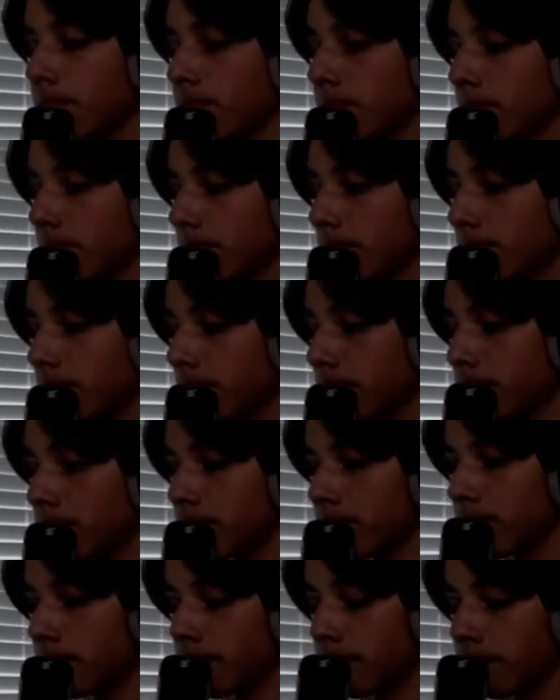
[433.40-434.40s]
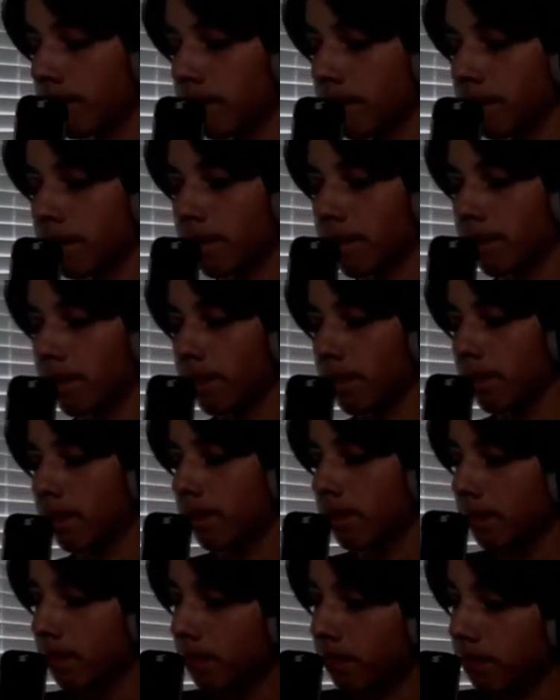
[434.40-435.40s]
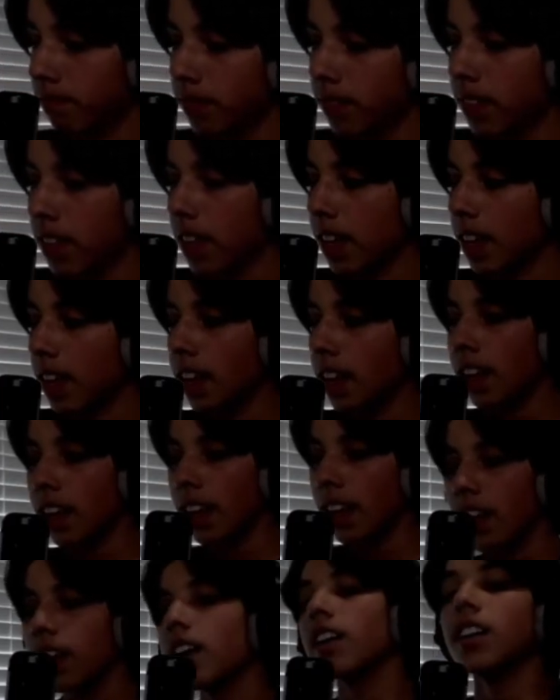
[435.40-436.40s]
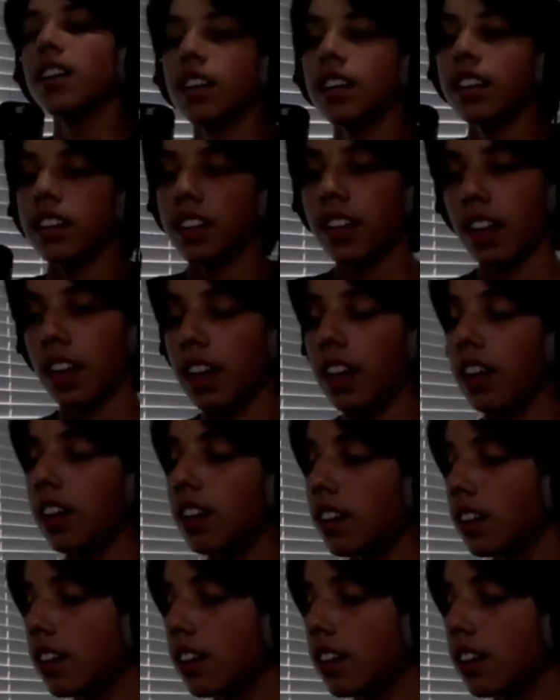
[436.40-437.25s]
bullshit going on this summer. I had so many.